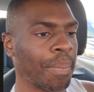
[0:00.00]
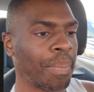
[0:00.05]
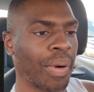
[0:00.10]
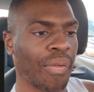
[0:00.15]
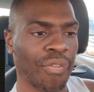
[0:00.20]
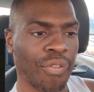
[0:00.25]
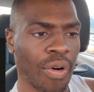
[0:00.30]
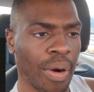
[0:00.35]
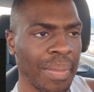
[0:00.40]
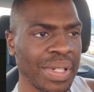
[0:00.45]

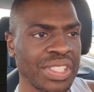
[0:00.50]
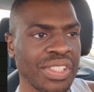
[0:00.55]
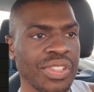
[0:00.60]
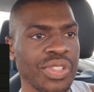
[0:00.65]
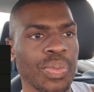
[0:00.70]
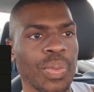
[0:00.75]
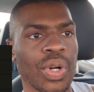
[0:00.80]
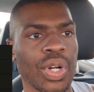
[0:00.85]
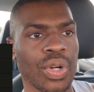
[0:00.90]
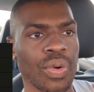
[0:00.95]

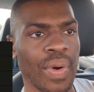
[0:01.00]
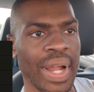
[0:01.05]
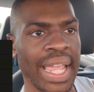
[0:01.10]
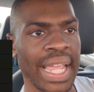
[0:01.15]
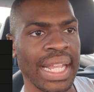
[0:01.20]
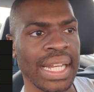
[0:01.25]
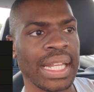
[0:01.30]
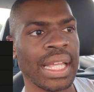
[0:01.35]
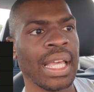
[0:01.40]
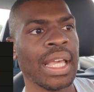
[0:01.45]
Performances were
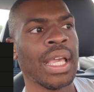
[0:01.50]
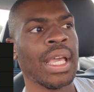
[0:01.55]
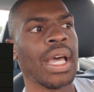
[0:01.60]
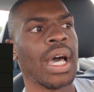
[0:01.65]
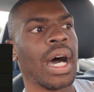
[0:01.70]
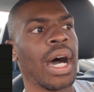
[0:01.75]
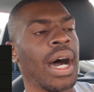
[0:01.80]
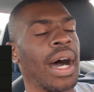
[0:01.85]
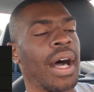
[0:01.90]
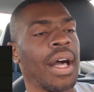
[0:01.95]
great.
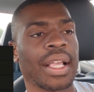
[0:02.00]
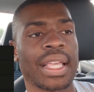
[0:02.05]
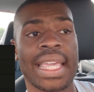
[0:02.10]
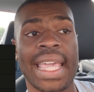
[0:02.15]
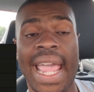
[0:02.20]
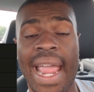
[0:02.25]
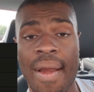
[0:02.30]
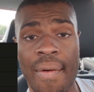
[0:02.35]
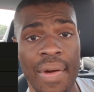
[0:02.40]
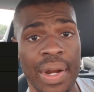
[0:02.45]

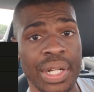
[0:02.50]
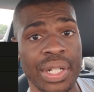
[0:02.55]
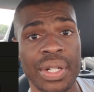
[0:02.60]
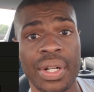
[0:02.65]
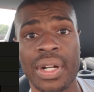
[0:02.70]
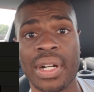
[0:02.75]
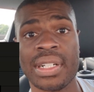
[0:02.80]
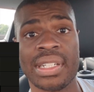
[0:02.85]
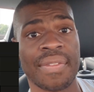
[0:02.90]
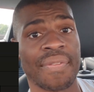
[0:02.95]

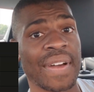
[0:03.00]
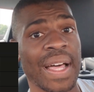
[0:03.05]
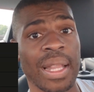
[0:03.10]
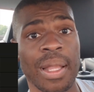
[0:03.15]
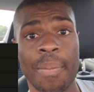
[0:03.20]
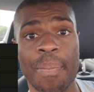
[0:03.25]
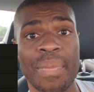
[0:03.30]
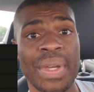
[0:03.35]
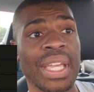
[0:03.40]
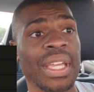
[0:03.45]
Character
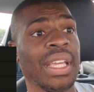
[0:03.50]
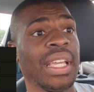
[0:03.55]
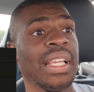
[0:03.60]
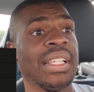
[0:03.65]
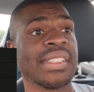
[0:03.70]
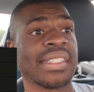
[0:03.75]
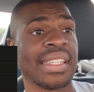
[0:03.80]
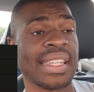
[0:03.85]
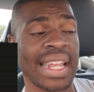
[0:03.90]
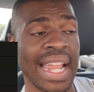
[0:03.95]
development
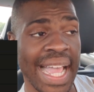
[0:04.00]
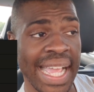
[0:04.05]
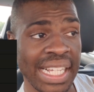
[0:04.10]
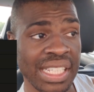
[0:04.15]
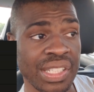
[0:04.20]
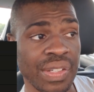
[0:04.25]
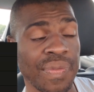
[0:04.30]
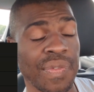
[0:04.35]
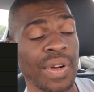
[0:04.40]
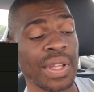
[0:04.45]
is
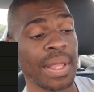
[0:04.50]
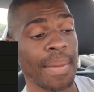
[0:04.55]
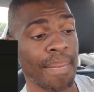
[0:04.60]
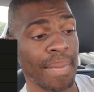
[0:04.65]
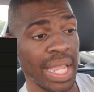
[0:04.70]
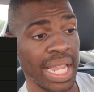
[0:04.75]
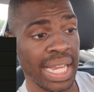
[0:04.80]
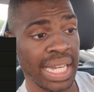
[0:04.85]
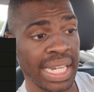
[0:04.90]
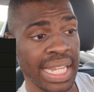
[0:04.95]
nice for the
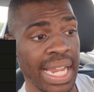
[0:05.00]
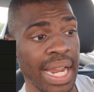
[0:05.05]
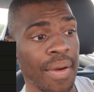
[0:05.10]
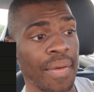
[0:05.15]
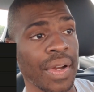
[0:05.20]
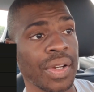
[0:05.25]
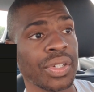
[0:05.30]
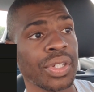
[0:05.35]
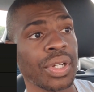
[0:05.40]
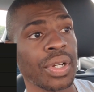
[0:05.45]
main
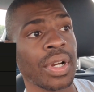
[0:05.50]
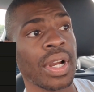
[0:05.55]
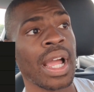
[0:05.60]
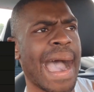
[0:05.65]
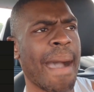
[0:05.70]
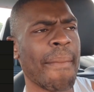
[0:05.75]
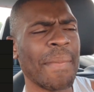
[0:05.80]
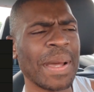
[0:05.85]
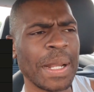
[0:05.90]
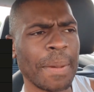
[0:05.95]
character.
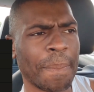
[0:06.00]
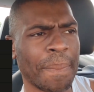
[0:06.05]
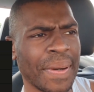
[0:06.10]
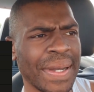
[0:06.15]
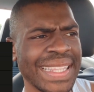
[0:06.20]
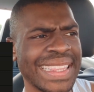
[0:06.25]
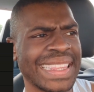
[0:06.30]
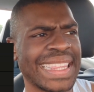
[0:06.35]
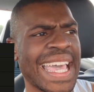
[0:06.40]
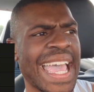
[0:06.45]
I'm gonna
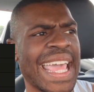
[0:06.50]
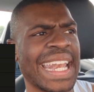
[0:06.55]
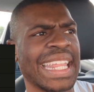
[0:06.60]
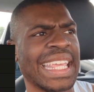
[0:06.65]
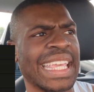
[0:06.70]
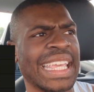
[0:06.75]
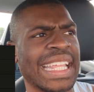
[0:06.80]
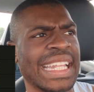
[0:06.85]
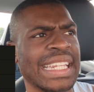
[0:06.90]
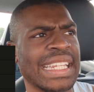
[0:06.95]
put it
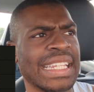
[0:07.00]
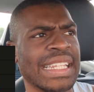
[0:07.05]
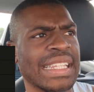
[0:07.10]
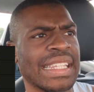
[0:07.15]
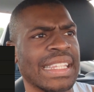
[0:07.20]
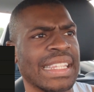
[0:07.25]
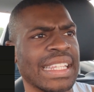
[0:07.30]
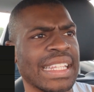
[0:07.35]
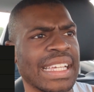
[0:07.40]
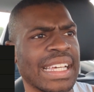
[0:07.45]
in